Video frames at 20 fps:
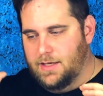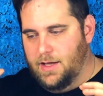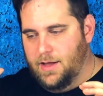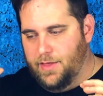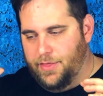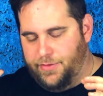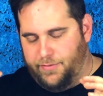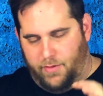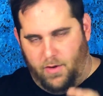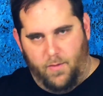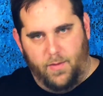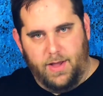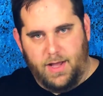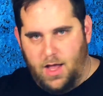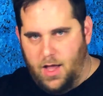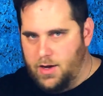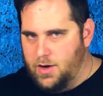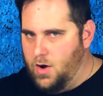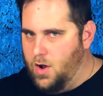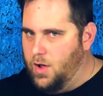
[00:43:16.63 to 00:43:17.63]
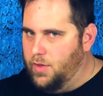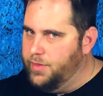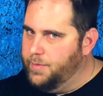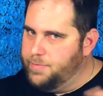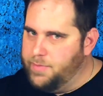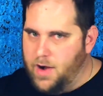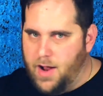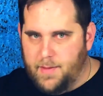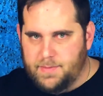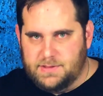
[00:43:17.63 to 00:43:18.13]
throwing on all the
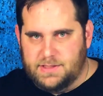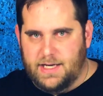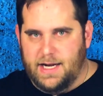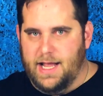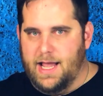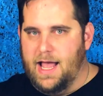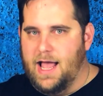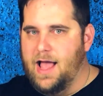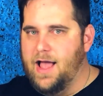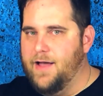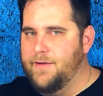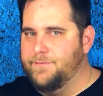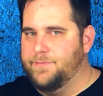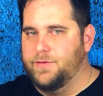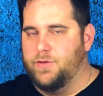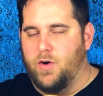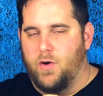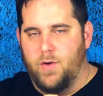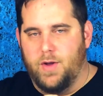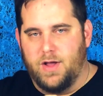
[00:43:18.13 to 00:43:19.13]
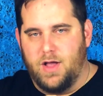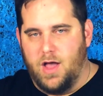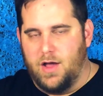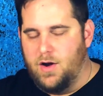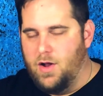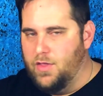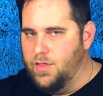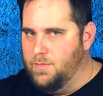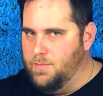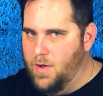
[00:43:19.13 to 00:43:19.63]
props that I have, throwing on
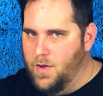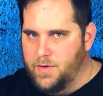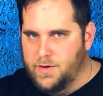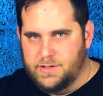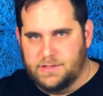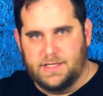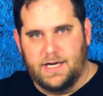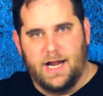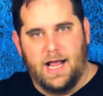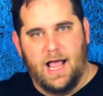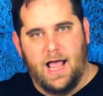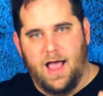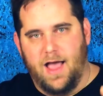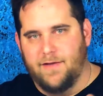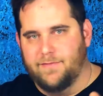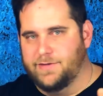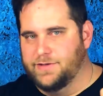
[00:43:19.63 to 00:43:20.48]
all the motors that I have,